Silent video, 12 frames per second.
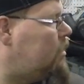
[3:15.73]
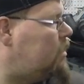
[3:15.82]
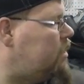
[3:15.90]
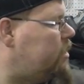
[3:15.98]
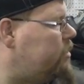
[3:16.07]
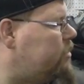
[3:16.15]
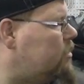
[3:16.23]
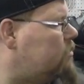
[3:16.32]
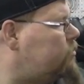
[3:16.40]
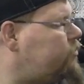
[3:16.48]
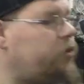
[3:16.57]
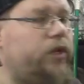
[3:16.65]
And um,
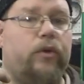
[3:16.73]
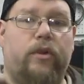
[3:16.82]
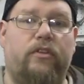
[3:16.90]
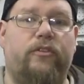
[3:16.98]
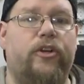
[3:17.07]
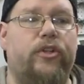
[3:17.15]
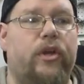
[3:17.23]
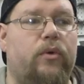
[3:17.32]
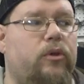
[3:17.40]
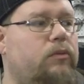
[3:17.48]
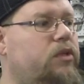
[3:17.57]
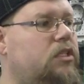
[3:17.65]
before you go any further, I
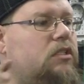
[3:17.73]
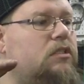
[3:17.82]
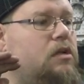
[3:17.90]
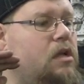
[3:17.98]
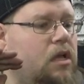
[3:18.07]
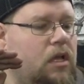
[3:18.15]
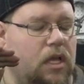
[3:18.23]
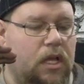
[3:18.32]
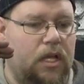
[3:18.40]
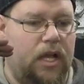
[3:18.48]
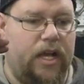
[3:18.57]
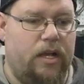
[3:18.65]
will mention
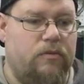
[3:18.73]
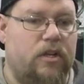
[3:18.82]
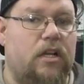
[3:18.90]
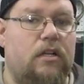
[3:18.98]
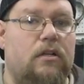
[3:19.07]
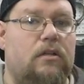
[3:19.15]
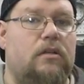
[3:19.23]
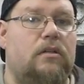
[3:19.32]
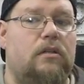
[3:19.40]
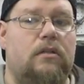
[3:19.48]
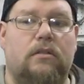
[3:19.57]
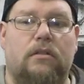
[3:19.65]
I am not at
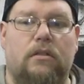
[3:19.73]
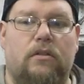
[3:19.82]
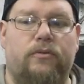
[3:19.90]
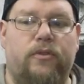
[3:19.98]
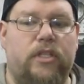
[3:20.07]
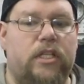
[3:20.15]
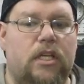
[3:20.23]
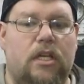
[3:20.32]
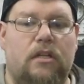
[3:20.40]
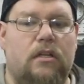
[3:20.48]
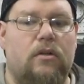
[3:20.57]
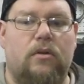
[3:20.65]
all
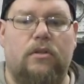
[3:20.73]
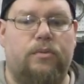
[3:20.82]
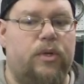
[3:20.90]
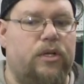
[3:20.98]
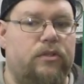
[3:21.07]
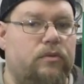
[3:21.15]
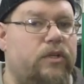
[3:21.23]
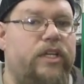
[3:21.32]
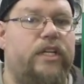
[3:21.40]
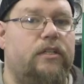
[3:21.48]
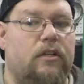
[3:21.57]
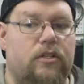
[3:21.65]
affiliated or sponsored
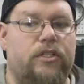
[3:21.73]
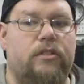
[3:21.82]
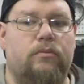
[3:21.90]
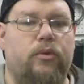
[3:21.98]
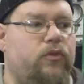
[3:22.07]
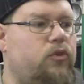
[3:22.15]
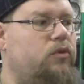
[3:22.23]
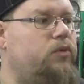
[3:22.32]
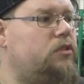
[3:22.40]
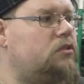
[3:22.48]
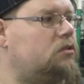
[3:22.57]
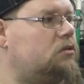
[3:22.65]
by Huhn
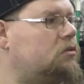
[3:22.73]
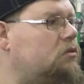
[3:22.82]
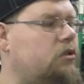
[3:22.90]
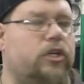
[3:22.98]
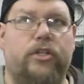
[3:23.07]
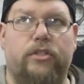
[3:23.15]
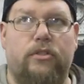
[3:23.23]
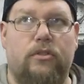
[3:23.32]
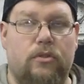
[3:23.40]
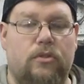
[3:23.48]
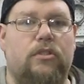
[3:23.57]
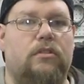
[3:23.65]
Performance or
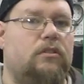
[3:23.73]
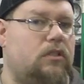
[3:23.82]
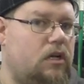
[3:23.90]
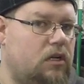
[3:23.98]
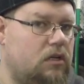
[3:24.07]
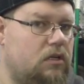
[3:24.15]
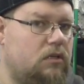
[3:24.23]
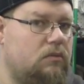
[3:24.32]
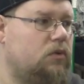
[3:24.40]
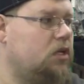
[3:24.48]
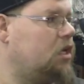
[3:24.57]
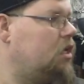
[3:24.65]
HuhnSolutions.com.